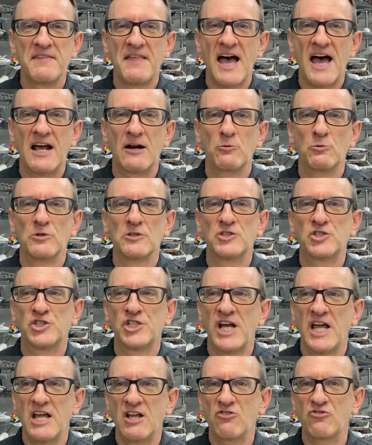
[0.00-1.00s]
that will
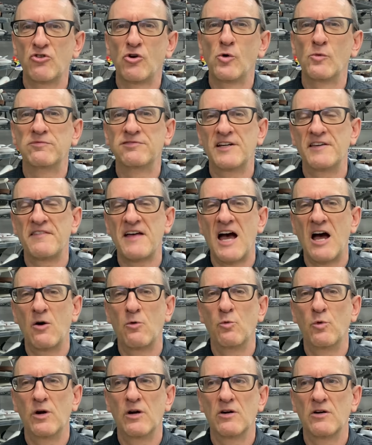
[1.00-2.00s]
change. Hopefully that
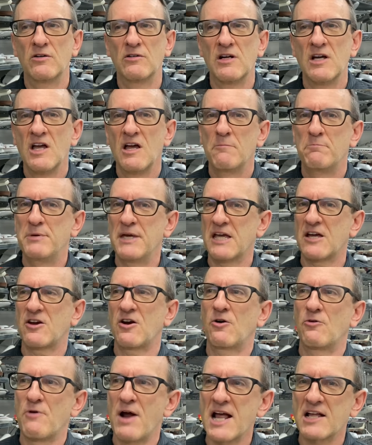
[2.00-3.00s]
will be
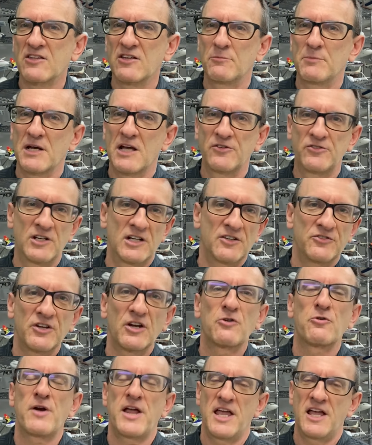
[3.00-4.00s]
corrected because it is a
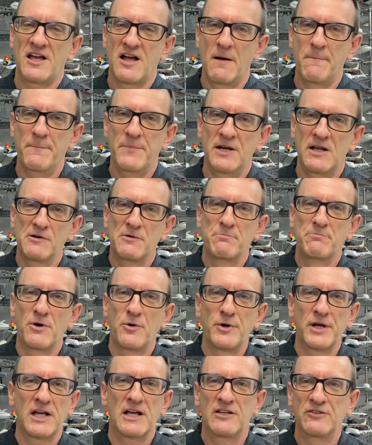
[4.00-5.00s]
great company.
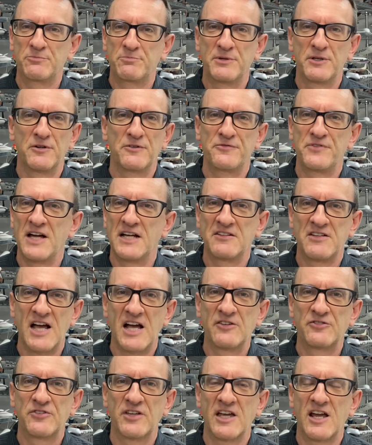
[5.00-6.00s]
Boeing has built
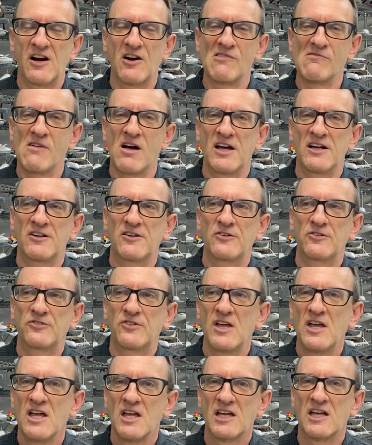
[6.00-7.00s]
fantastic airliners,
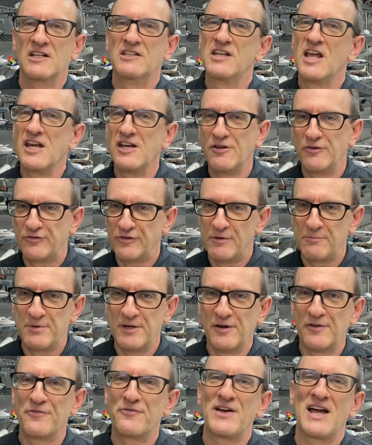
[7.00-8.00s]
continues to
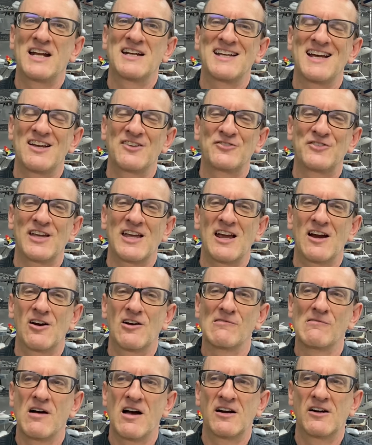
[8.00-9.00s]
build fantastic
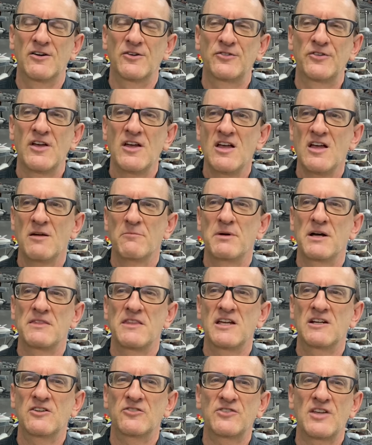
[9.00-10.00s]
airliners, but
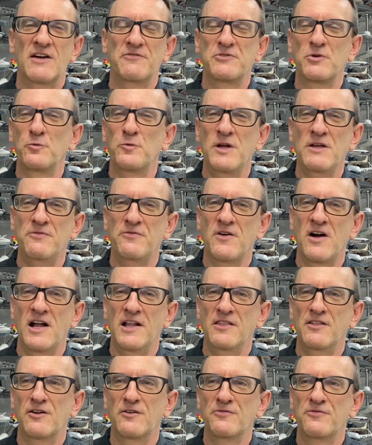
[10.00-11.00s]
they just have to
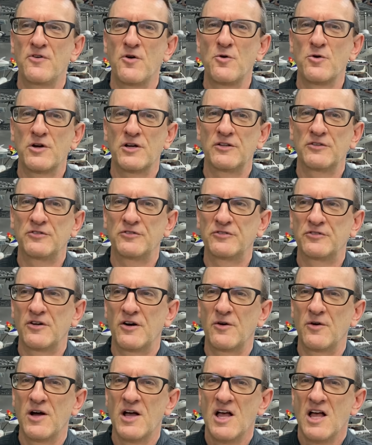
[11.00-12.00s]
refine their focus.
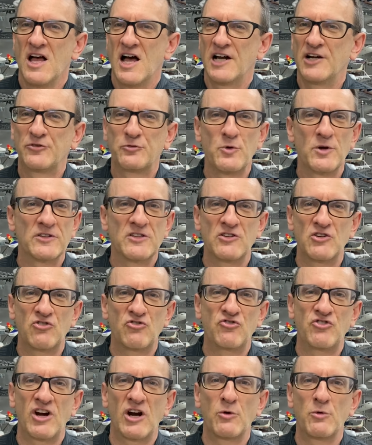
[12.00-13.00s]
So I just wanted to
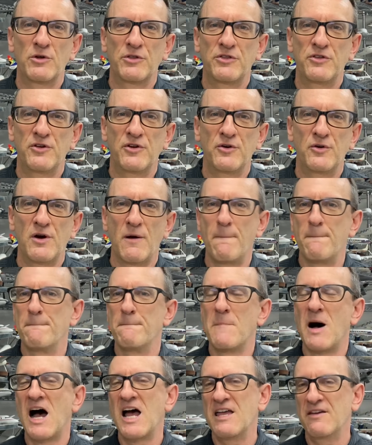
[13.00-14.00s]
share with you
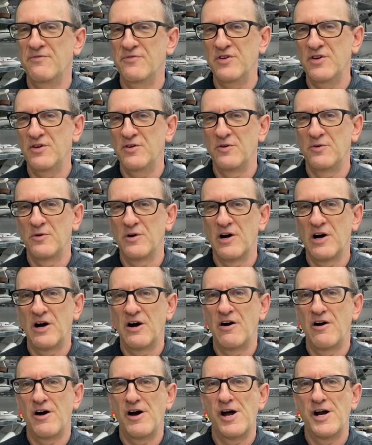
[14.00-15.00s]
my view
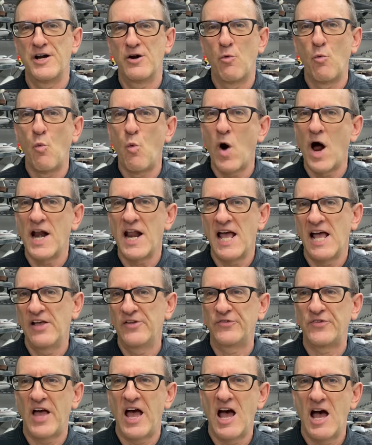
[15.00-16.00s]
on what
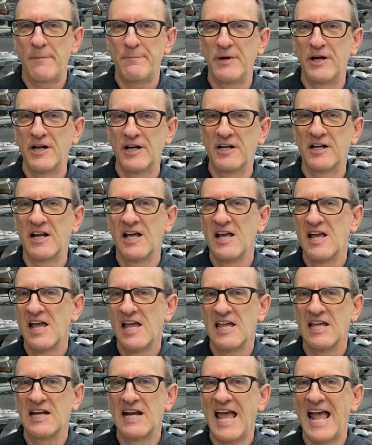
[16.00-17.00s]
has happened
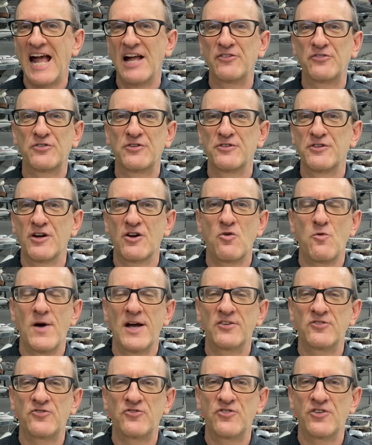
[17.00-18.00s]
in answer to the
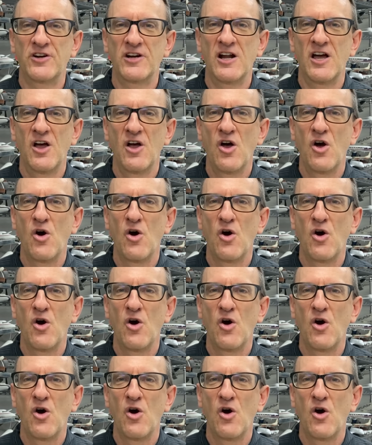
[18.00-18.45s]
question,